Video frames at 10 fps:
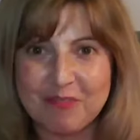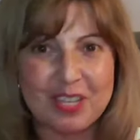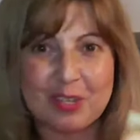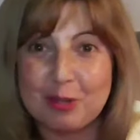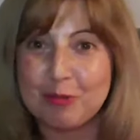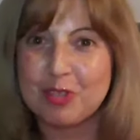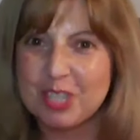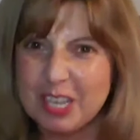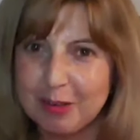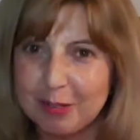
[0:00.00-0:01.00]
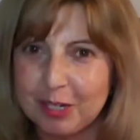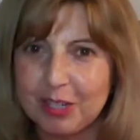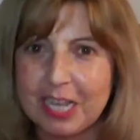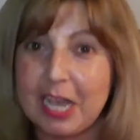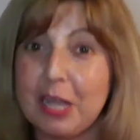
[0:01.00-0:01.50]
faith. And you still, you're
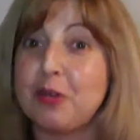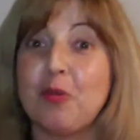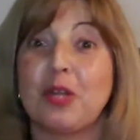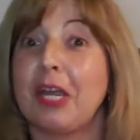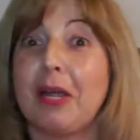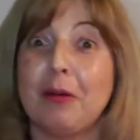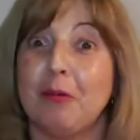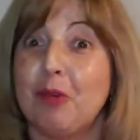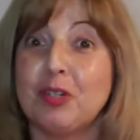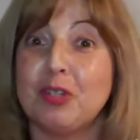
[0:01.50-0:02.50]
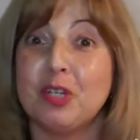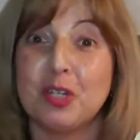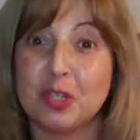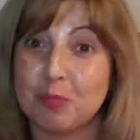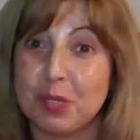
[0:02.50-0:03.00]
like, I don't care. I don't want you to
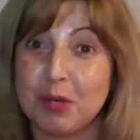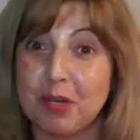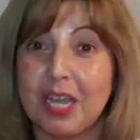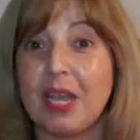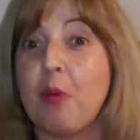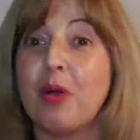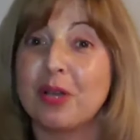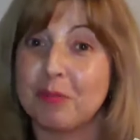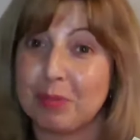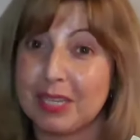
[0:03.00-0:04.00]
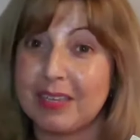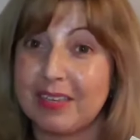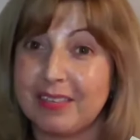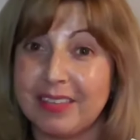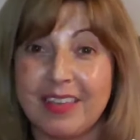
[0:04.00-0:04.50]
just be okay. I want complete
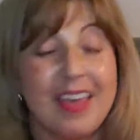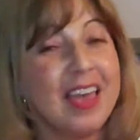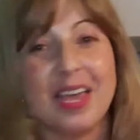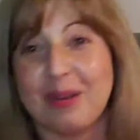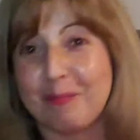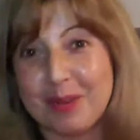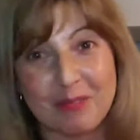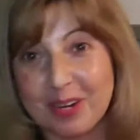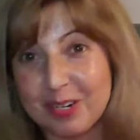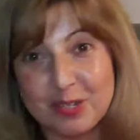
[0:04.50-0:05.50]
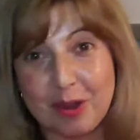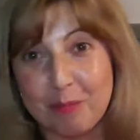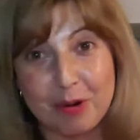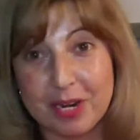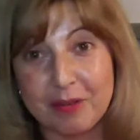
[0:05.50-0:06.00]
healing, and I'm never gonna stop
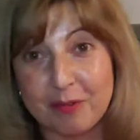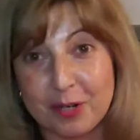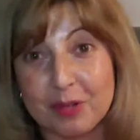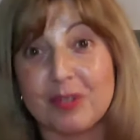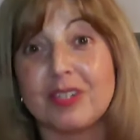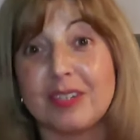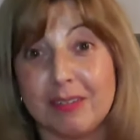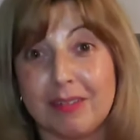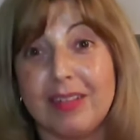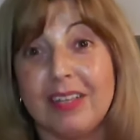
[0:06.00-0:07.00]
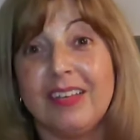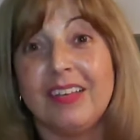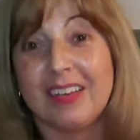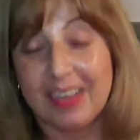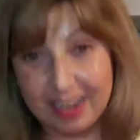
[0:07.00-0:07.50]
praying for you until
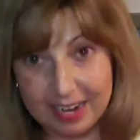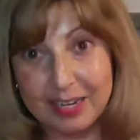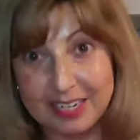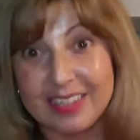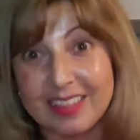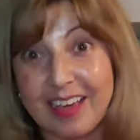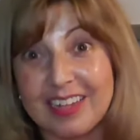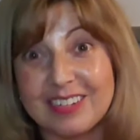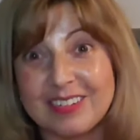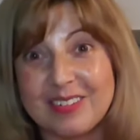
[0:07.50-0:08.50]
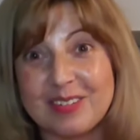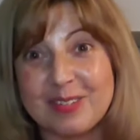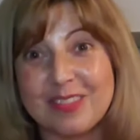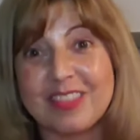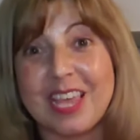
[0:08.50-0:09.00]
I get that.
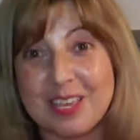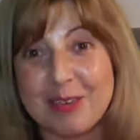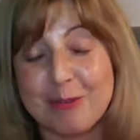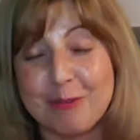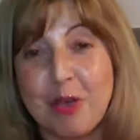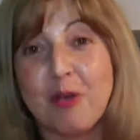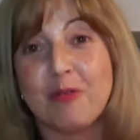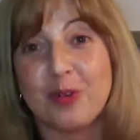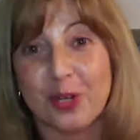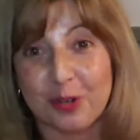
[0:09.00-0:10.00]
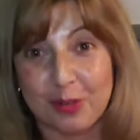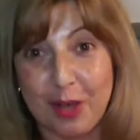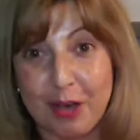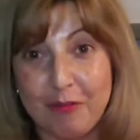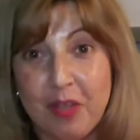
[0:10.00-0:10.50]
Thank you for your
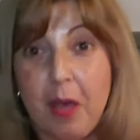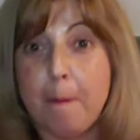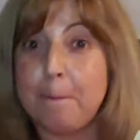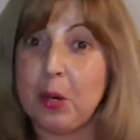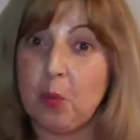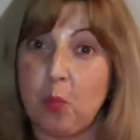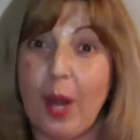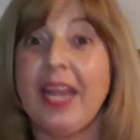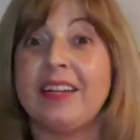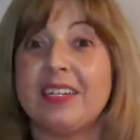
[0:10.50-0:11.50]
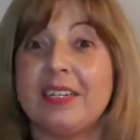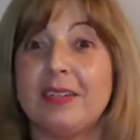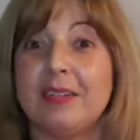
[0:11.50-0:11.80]
love. But wait,